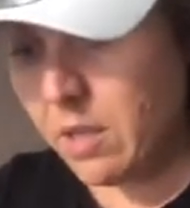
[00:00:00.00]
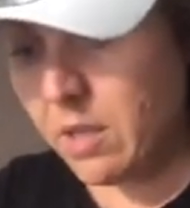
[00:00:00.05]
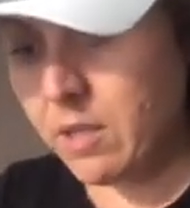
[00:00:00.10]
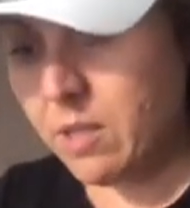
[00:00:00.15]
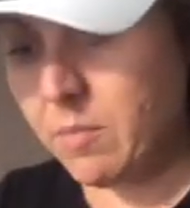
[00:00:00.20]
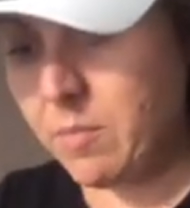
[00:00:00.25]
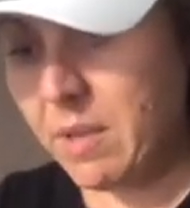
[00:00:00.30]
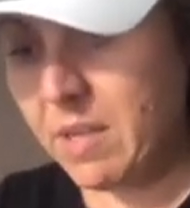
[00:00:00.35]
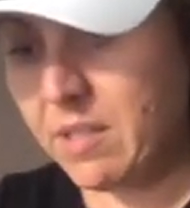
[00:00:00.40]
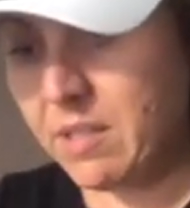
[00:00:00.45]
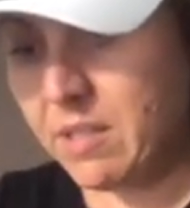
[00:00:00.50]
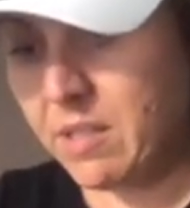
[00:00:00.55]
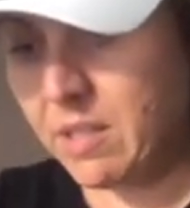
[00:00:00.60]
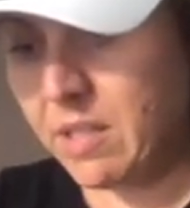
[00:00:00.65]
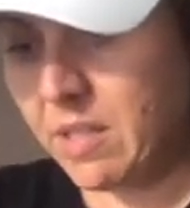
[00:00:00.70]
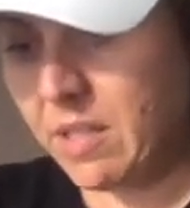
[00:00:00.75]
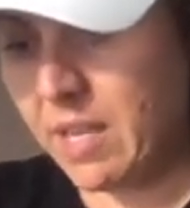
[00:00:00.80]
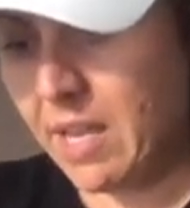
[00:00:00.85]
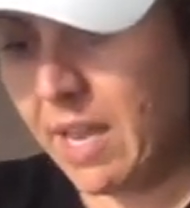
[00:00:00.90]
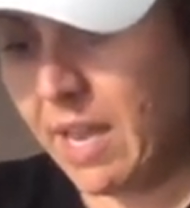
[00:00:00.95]
as best as
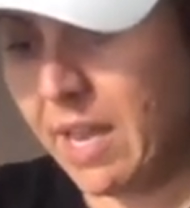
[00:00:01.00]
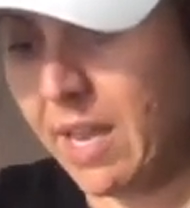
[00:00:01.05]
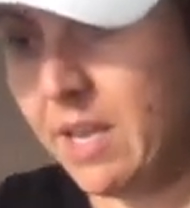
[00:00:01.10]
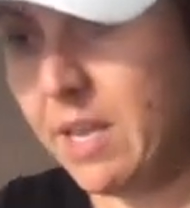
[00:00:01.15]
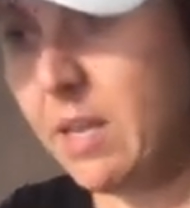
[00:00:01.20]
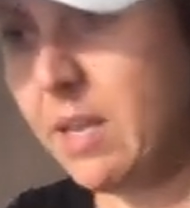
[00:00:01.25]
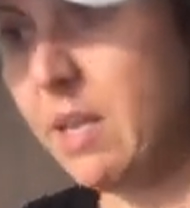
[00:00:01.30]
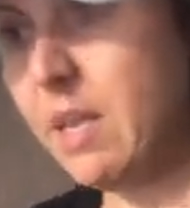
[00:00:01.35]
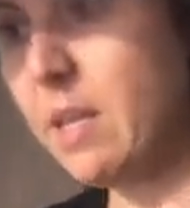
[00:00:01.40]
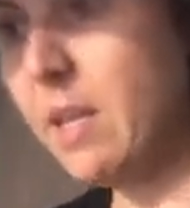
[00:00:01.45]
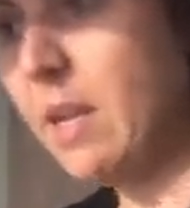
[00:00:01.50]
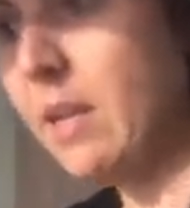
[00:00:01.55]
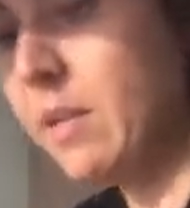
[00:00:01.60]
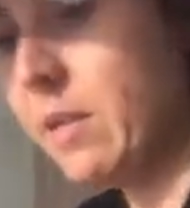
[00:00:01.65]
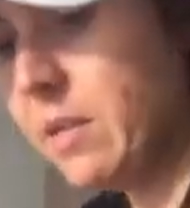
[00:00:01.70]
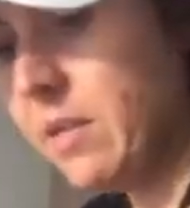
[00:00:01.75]
you can under the